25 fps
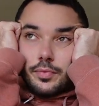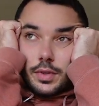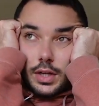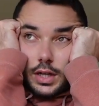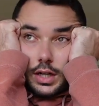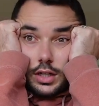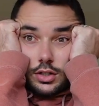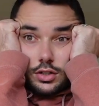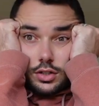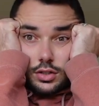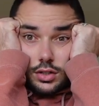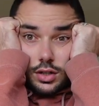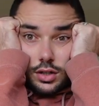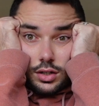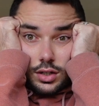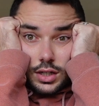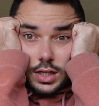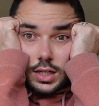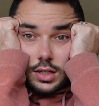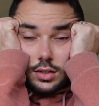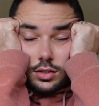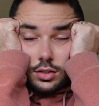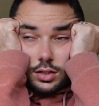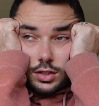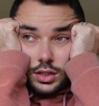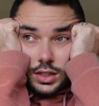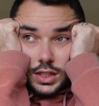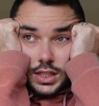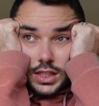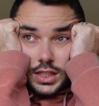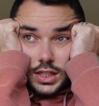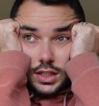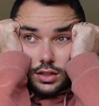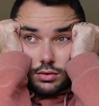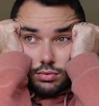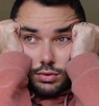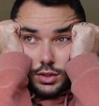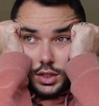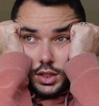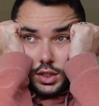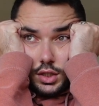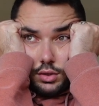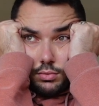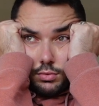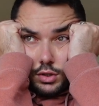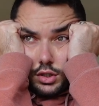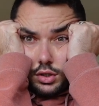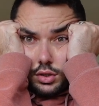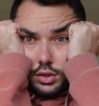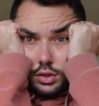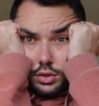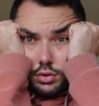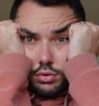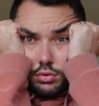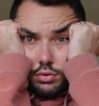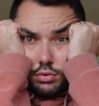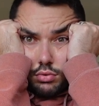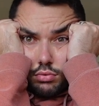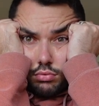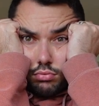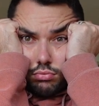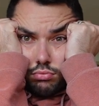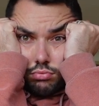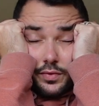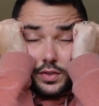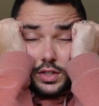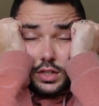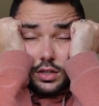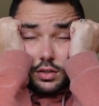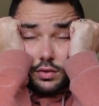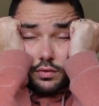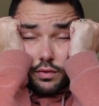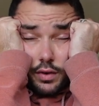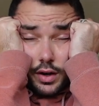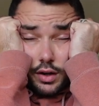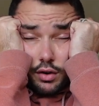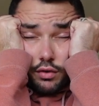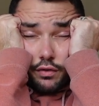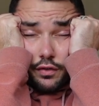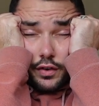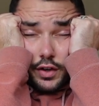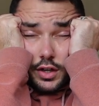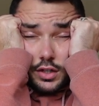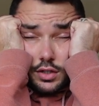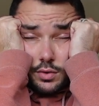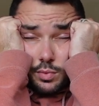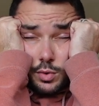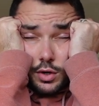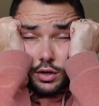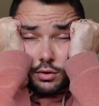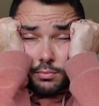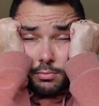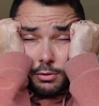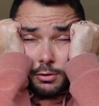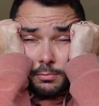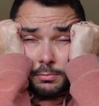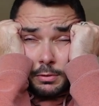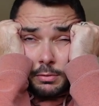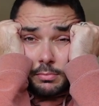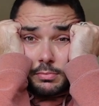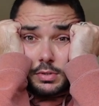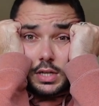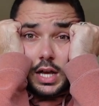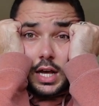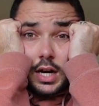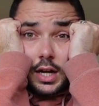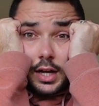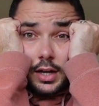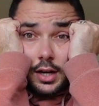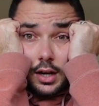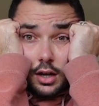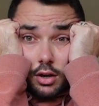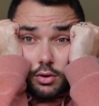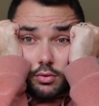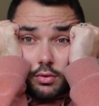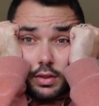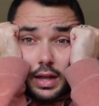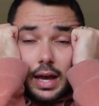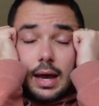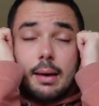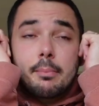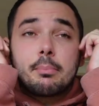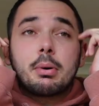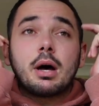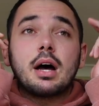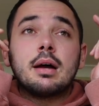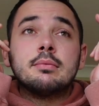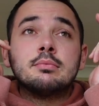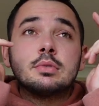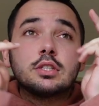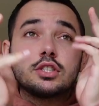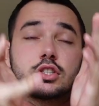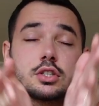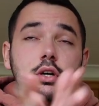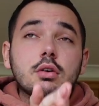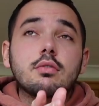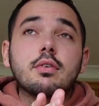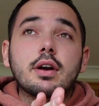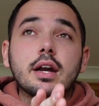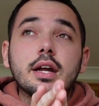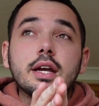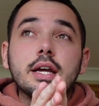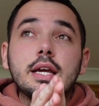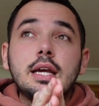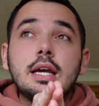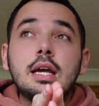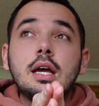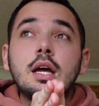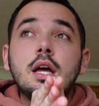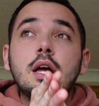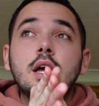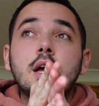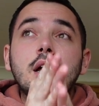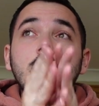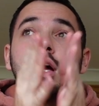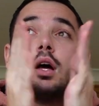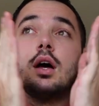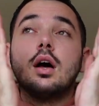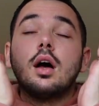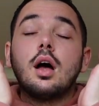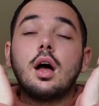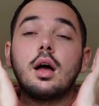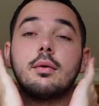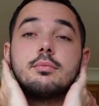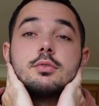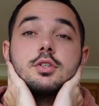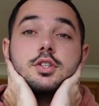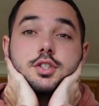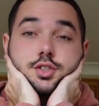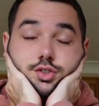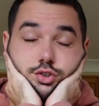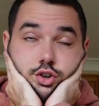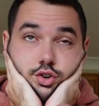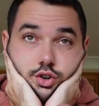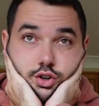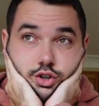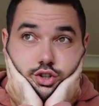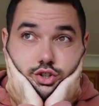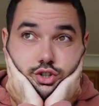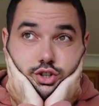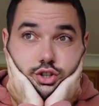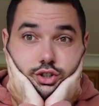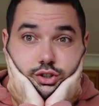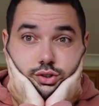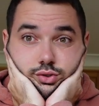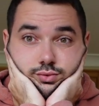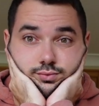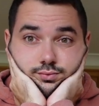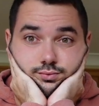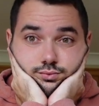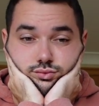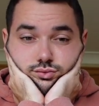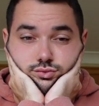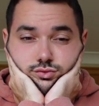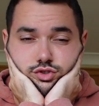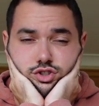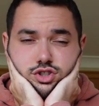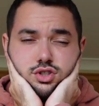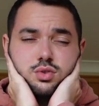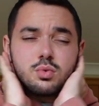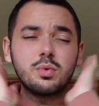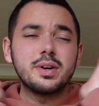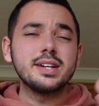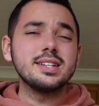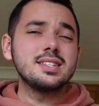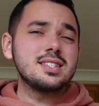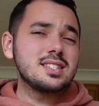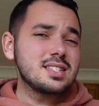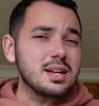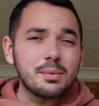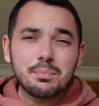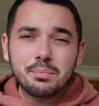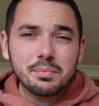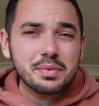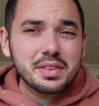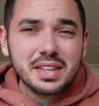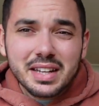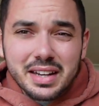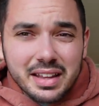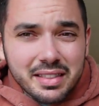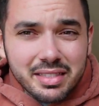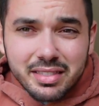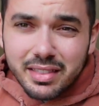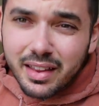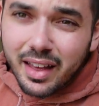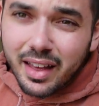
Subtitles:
And I just can't get contact with anyone. This is real first world problems, and I know that, but I'm sorry. I'm just stressing. There's always something, isn't